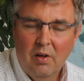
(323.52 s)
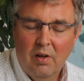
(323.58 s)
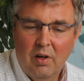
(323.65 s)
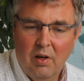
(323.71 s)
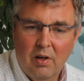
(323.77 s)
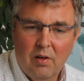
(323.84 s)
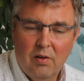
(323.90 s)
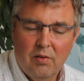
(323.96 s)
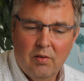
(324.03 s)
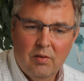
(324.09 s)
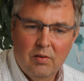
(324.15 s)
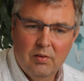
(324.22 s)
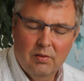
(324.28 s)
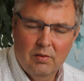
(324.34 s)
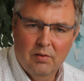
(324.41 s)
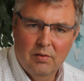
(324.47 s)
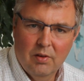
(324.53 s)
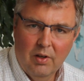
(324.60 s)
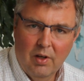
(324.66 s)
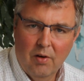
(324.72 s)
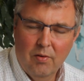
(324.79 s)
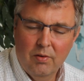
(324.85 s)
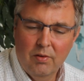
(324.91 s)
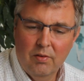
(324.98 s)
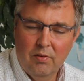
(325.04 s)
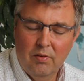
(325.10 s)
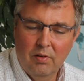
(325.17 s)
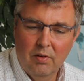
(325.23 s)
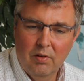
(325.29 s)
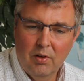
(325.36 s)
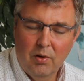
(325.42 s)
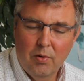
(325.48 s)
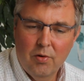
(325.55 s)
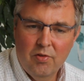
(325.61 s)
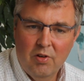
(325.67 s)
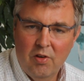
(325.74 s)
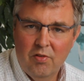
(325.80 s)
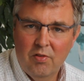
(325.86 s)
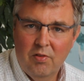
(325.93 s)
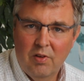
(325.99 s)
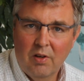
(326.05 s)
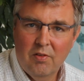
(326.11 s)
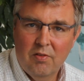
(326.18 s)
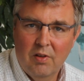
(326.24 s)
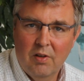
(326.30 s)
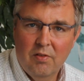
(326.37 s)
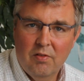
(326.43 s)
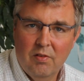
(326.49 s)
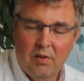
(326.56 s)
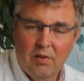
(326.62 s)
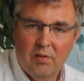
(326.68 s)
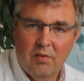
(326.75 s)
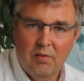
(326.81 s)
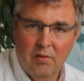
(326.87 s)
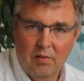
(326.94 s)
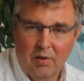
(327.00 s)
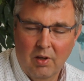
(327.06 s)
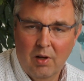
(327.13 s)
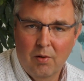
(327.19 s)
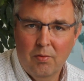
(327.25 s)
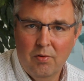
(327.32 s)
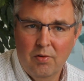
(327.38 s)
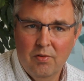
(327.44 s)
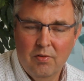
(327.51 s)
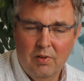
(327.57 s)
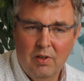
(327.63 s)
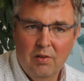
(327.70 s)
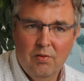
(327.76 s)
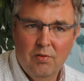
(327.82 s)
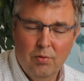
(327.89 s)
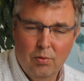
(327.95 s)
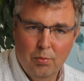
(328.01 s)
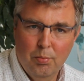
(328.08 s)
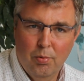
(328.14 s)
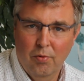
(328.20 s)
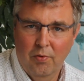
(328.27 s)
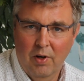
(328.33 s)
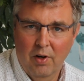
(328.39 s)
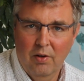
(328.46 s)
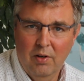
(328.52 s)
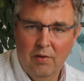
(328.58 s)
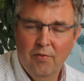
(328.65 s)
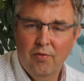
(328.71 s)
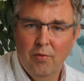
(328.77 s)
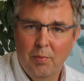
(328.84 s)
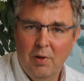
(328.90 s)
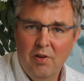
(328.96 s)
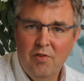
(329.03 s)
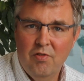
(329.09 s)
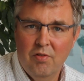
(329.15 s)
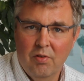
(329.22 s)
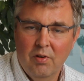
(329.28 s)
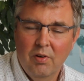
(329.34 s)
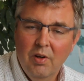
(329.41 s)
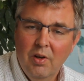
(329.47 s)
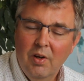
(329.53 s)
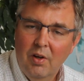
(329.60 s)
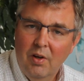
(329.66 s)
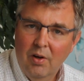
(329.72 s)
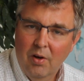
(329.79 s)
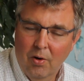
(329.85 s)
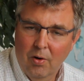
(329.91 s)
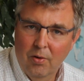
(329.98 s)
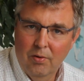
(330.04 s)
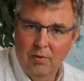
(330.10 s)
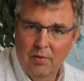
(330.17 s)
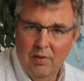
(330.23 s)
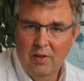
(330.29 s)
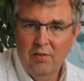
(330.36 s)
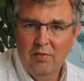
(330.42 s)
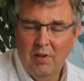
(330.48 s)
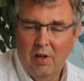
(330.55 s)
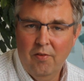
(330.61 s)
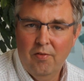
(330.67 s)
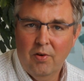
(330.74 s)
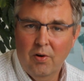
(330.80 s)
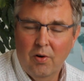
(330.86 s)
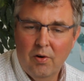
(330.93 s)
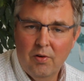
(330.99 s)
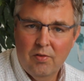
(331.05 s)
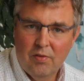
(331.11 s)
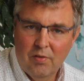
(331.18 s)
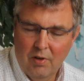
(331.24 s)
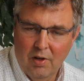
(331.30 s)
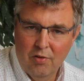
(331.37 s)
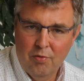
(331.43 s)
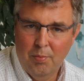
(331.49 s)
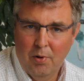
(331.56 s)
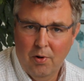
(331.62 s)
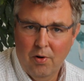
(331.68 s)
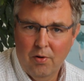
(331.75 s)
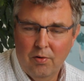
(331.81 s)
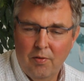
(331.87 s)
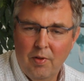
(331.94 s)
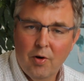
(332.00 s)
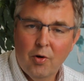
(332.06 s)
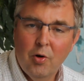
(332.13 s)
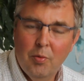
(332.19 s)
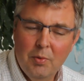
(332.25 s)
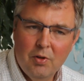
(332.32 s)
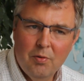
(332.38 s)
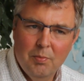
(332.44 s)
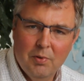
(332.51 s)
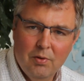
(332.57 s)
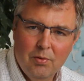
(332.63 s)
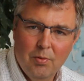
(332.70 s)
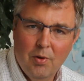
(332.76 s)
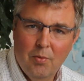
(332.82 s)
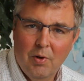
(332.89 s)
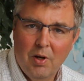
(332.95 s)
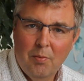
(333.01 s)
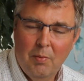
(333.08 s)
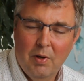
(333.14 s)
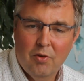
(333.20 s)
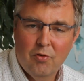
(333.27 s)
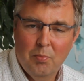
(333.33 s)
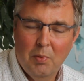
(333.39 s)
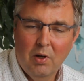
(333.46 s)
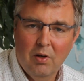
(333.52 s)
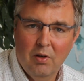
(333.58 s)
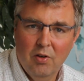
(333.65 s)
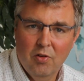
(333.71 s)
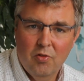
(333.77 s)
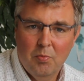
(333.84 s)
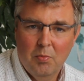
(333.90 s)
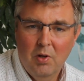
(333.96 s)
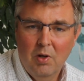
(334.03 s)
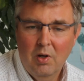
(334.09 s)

And the current negotiation text says that countries need to provide information on these safeguards as part of their commitment to the RED Plus mechanism.